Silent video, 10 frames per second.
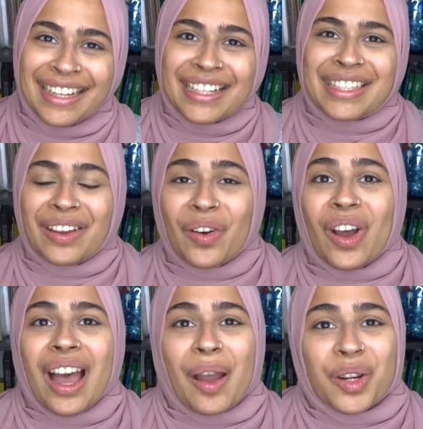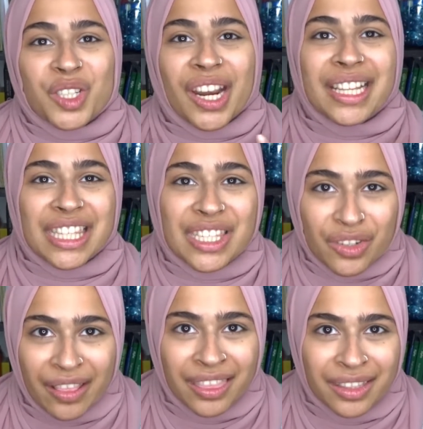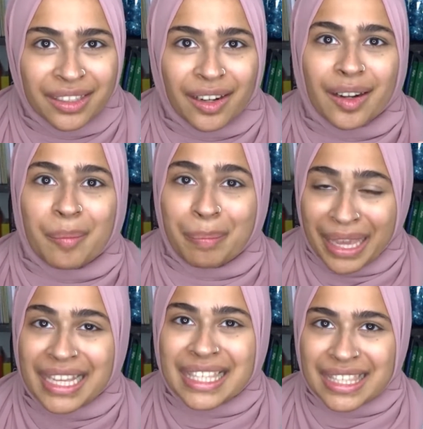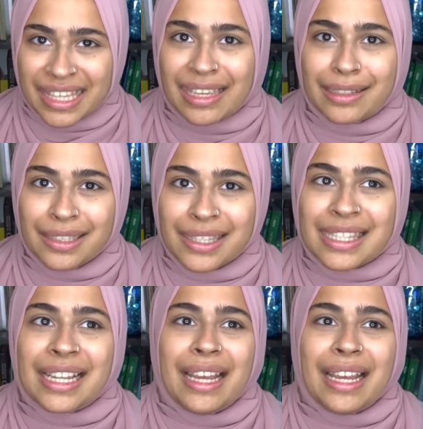So I want to try and strengthen her base skills.